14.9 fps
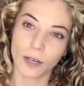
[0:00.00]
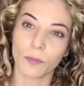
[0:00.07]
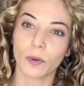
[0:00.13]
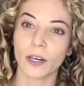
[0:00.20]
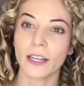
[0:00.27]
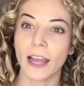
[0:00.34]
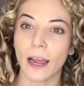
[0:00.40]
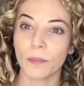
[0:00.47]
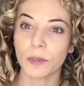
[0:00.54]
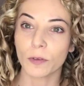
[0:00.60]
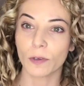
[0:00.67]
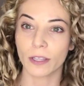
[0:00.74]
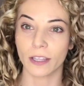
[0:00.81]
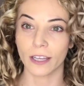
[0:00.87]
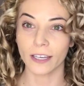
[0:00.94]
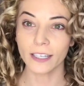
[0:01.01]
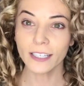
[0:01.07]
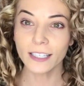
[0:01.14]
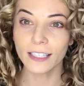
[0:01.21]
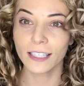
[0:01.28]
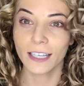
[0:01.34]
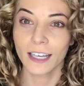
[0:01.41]
I'm pretty happy with
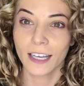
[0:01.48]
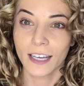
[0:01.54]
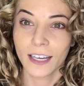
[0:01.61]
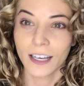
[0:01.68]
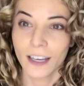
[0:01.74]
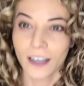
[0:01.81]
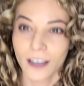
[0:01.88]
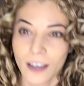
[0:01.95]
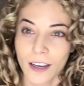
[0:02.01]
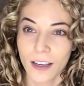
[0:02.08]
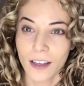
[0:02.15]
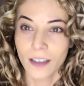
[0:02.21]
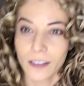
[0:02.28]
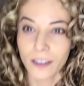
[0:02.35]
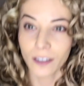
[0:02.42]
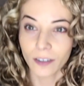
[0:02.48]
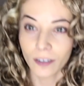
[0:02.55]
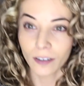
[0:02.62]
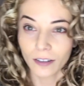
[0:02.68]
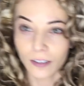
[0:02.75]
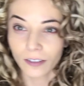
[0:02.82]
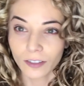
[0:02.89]
this. So
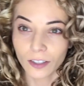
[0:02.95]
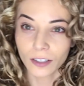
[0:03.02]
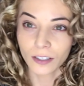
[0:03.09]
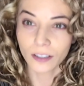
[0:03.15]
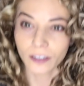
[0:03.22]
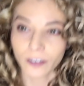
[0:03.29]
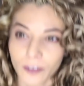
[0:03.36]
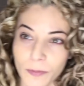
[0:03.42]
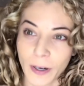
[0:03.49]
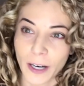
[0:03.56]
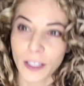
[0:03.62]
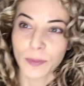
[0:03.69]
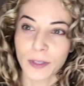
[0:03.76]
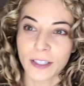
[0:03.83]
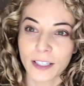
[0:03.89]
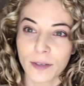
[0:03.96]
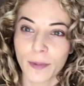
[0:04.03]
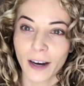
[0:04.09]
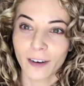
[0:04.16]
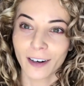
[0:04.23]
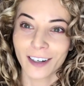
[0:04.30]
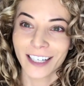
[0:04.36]
just go, my husband's in the
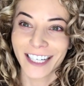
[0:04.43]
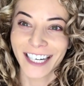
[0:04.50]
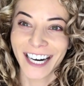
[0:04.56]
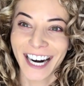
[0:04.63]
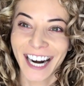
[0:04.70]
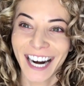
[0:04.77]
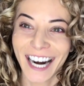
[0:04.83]
background here.